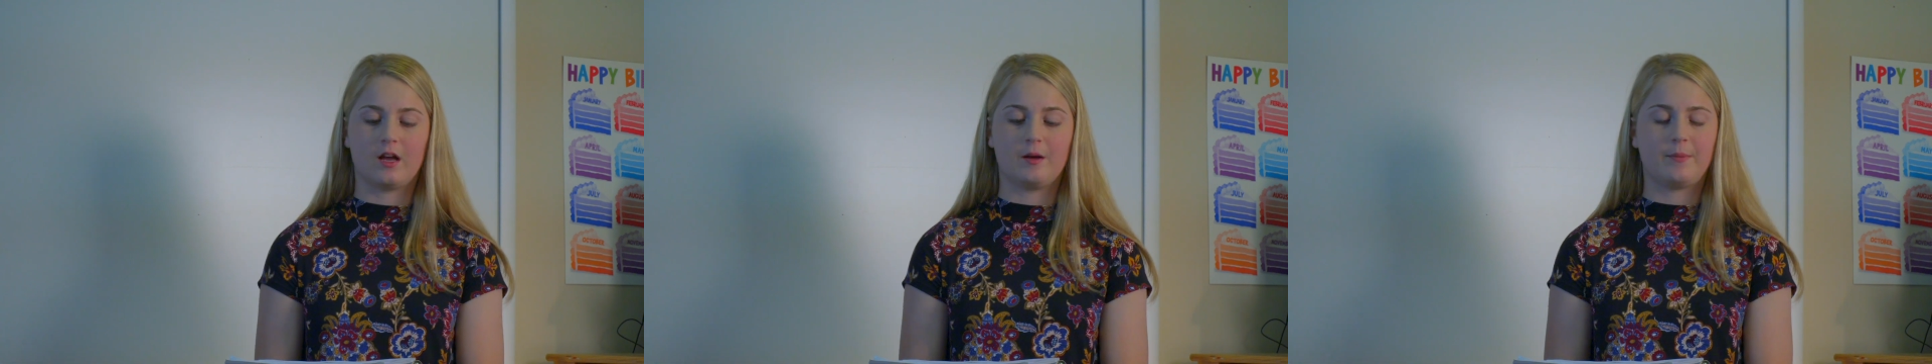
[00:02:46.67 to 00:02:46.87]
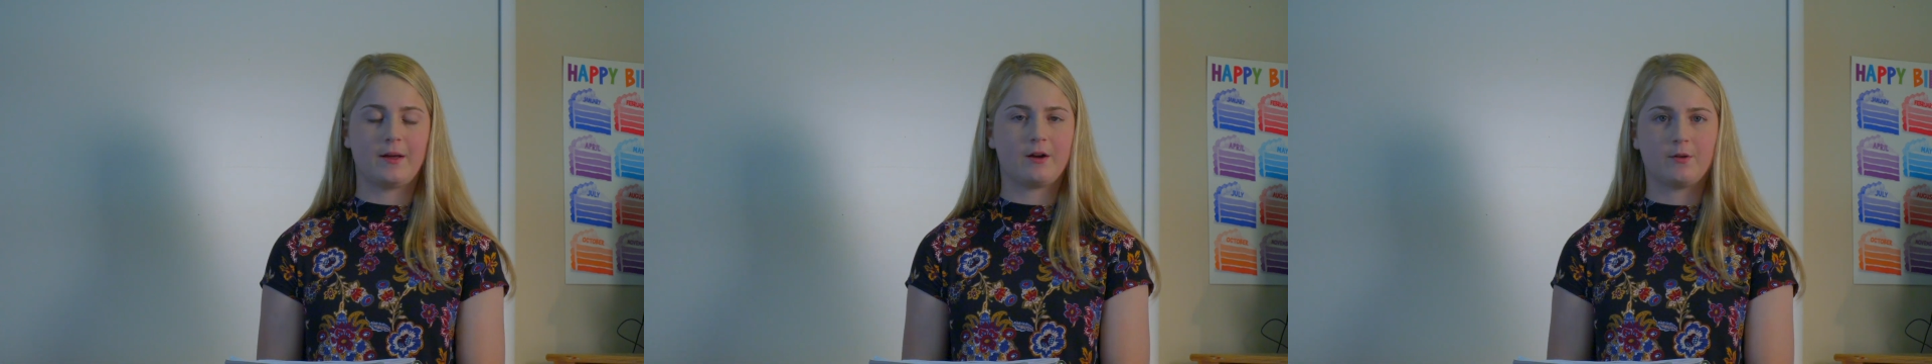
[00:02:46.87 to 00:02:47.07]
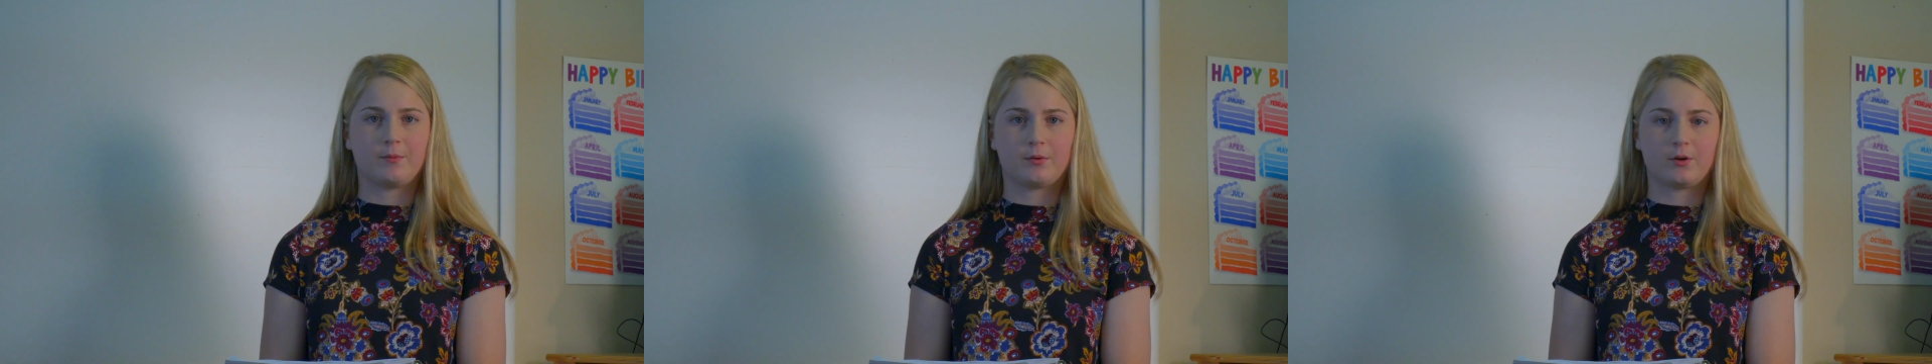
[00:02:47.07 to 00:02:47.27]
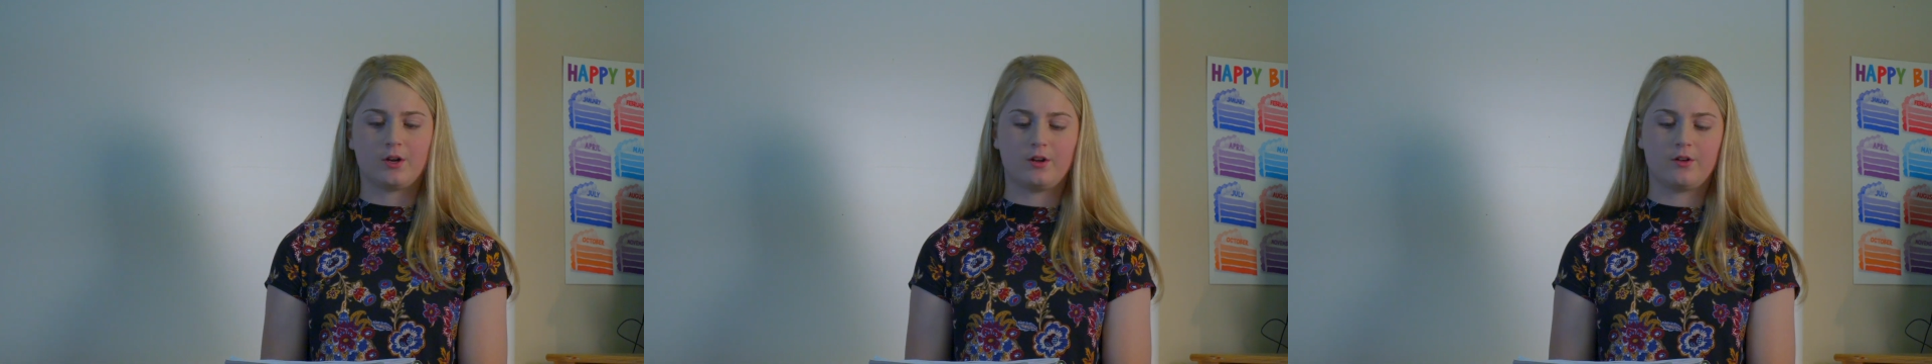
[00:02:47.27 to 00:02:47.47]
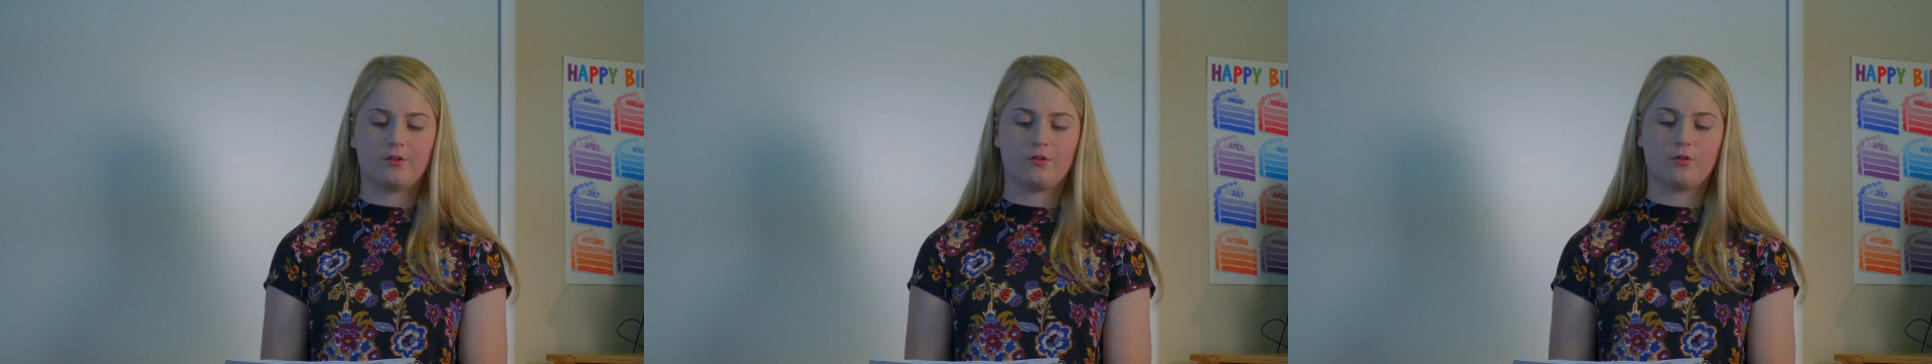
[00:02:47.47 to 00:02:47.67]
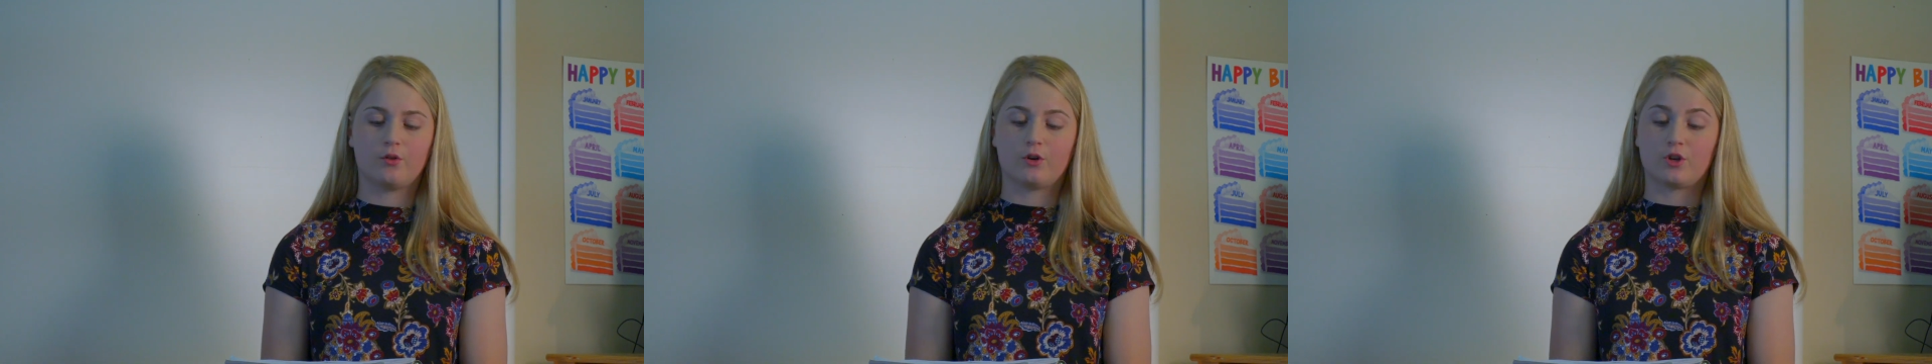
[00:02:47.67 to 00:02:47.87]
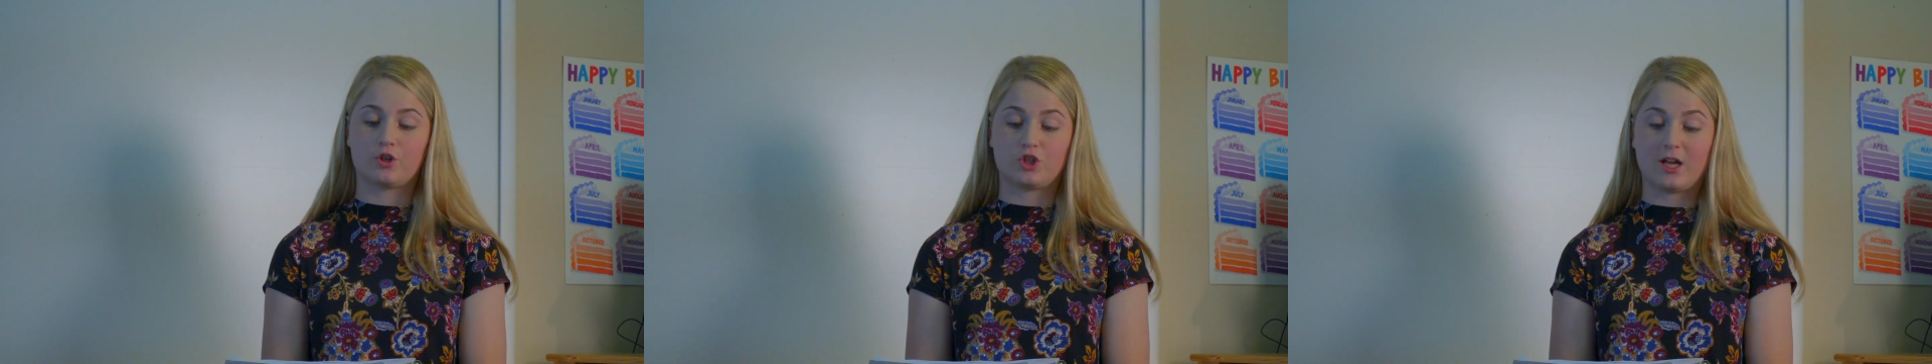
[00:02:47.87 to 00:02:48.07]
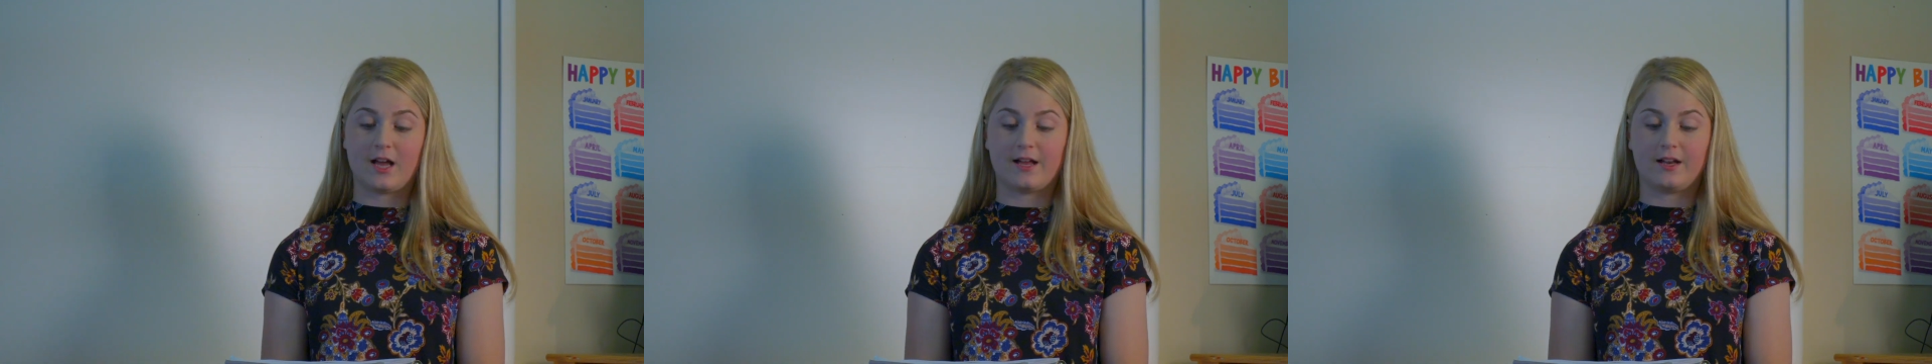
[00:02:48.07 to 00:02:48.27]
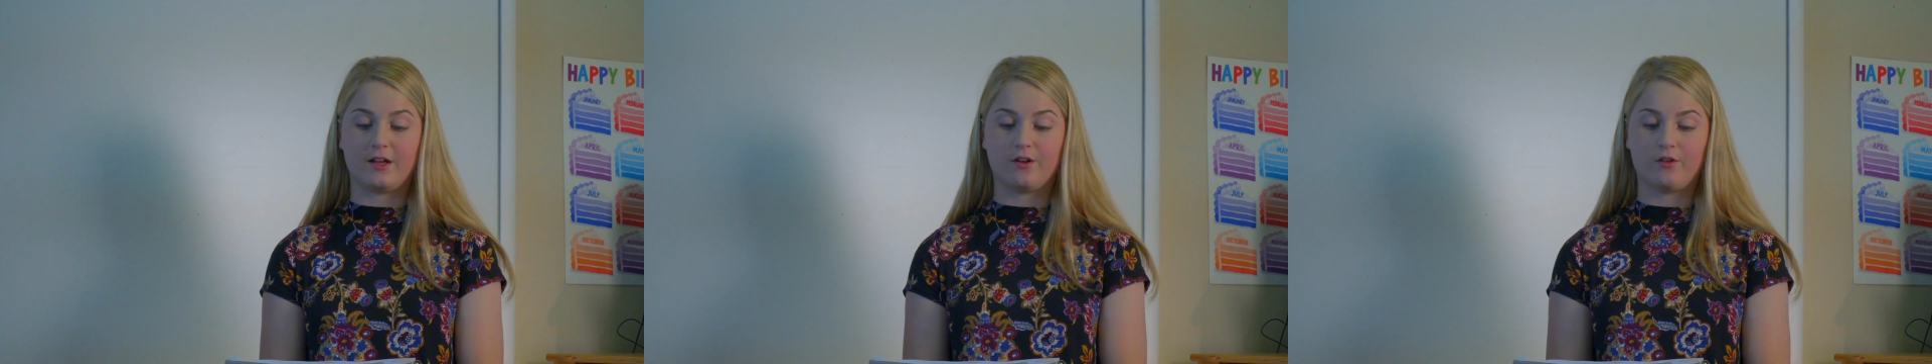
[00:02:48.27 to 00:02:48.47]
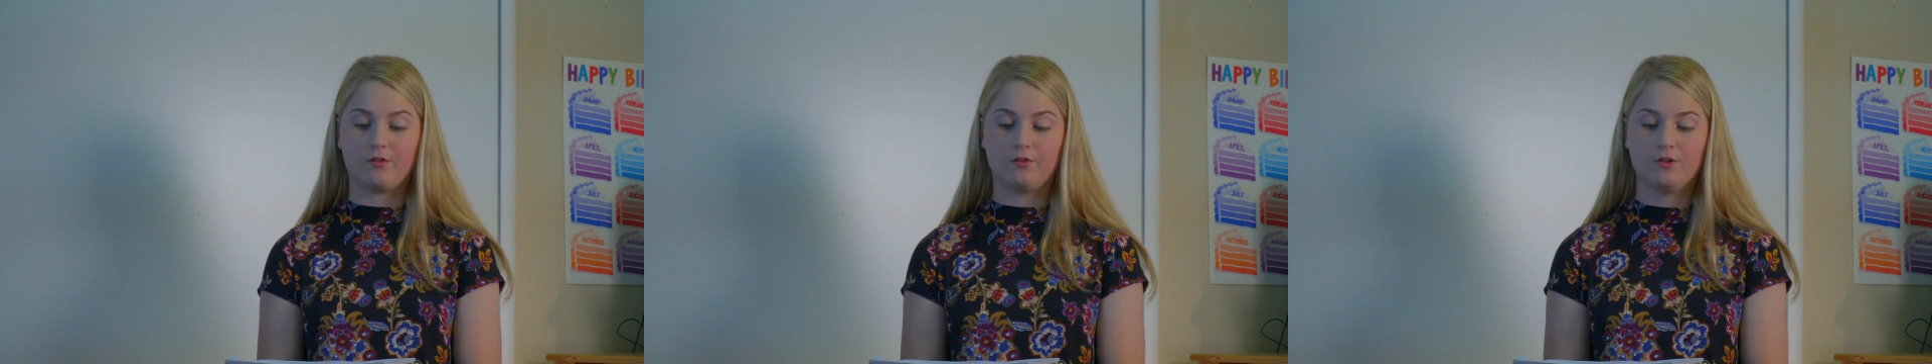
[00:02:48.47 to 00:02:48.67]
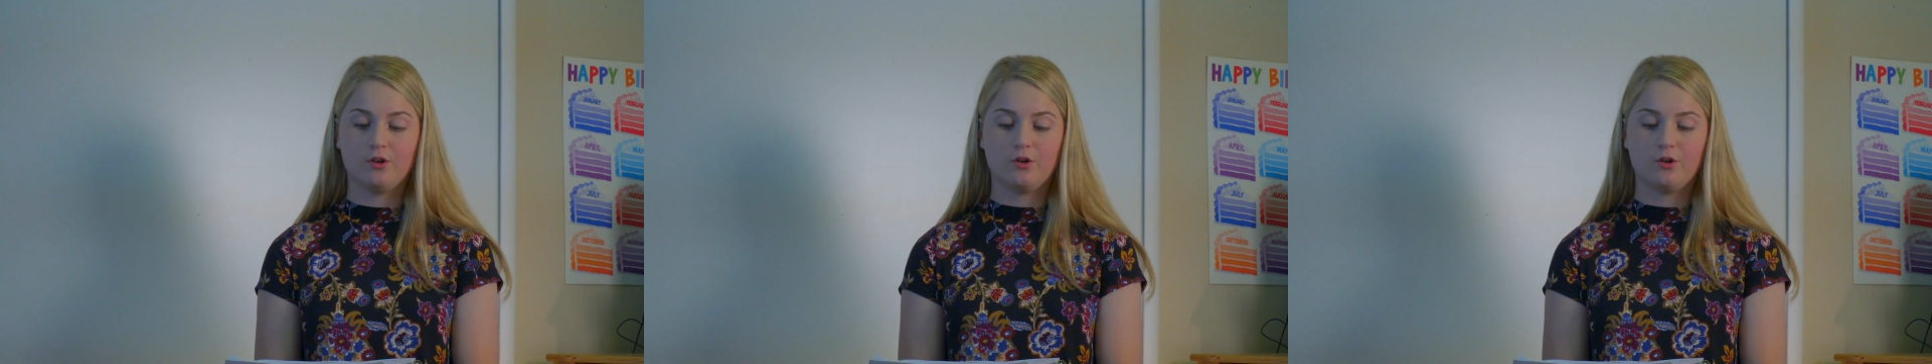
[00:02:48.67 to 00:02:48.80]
a parapro, or a shadow